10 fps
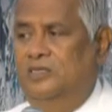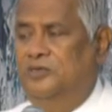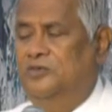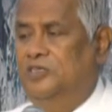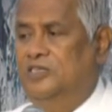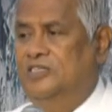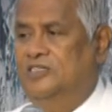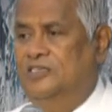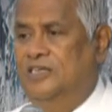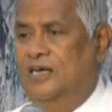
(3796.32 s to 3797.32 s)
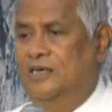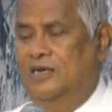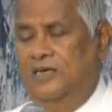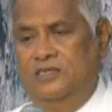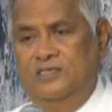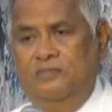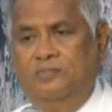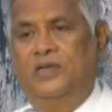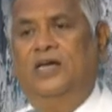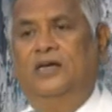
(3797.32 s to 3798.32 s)
Used to teach these young girls.
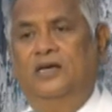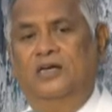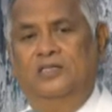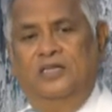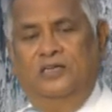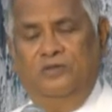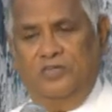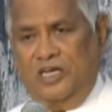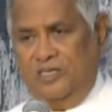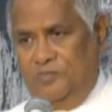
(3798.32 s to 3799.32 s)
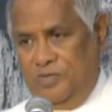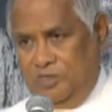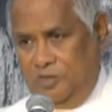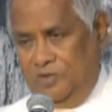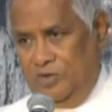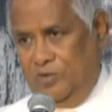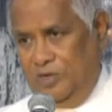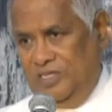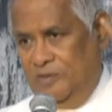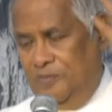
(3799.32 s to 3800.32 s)
Pray that your husband should be
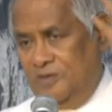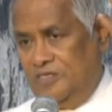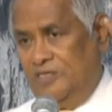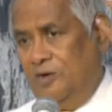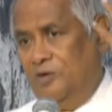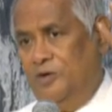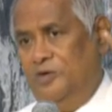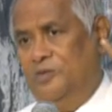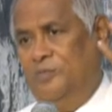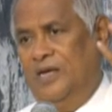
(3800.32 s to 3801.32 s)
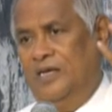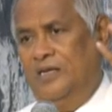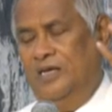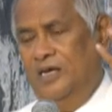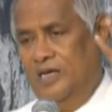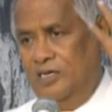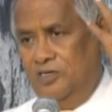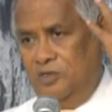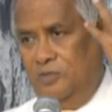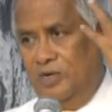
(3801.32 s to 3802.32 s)
holy. The person you're going to marry,
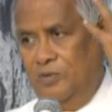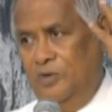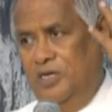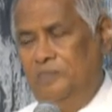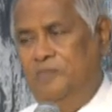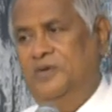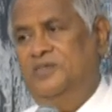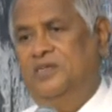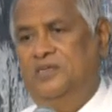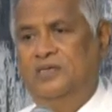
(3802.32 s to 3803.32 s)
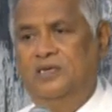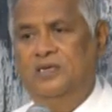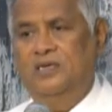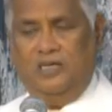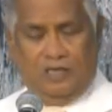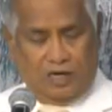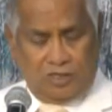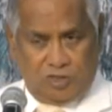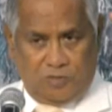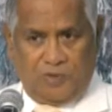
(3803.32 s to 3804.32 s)
he should be a holy person.
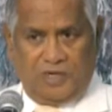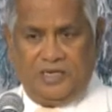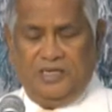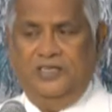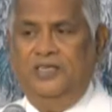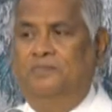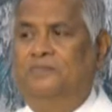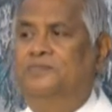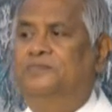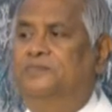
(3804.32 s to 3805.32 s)
God should protect him.